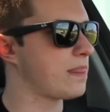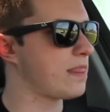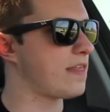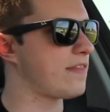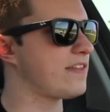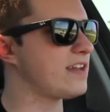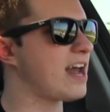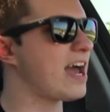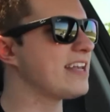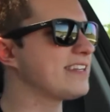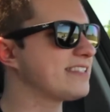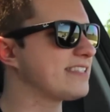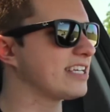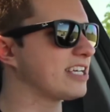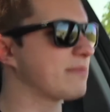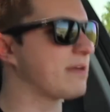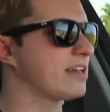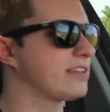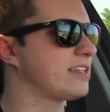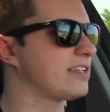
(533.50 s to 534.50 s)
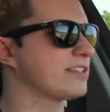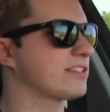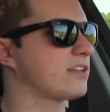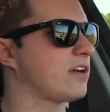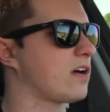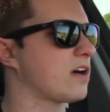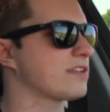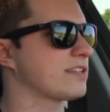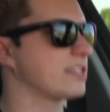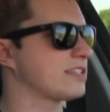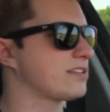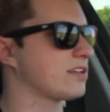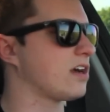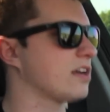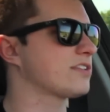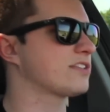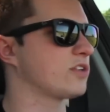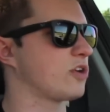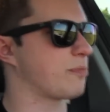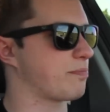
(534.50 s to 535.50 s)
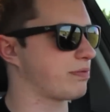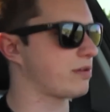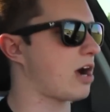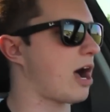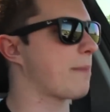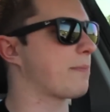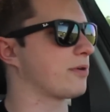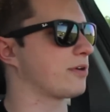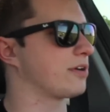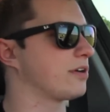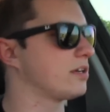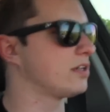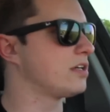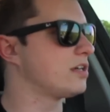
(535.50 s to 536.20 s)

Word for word: And the nice thing about this car is it's also a proper